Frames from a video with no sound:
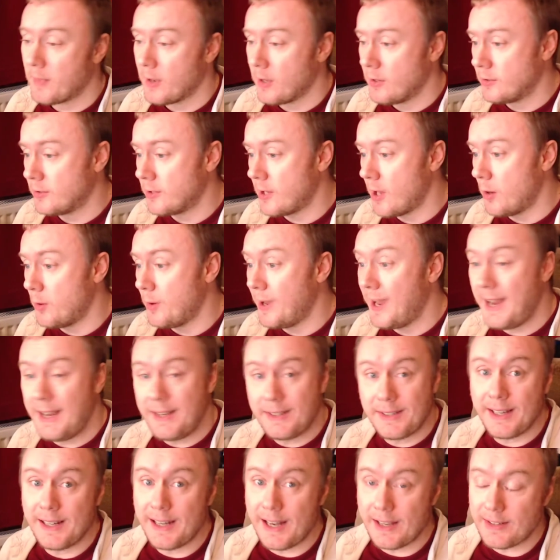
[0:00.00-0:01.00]
So
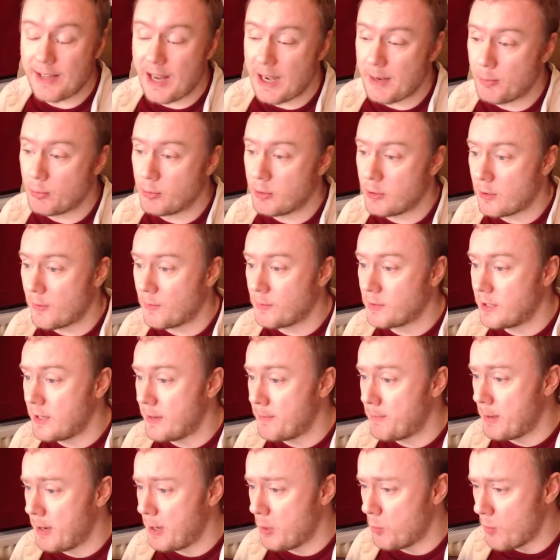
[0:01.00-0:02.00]
eating less animals is obviously a
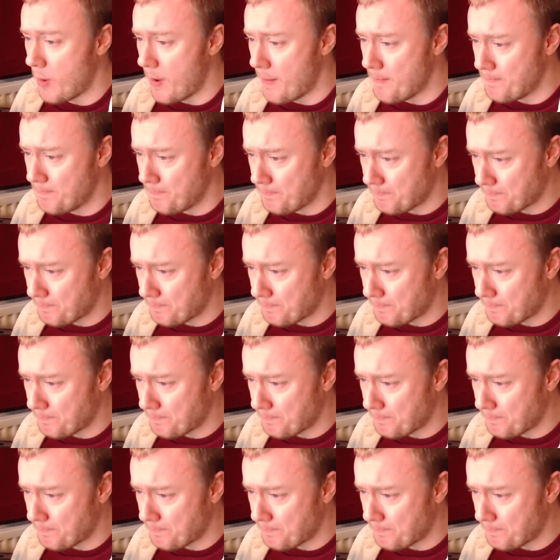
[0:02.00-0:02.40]
big one.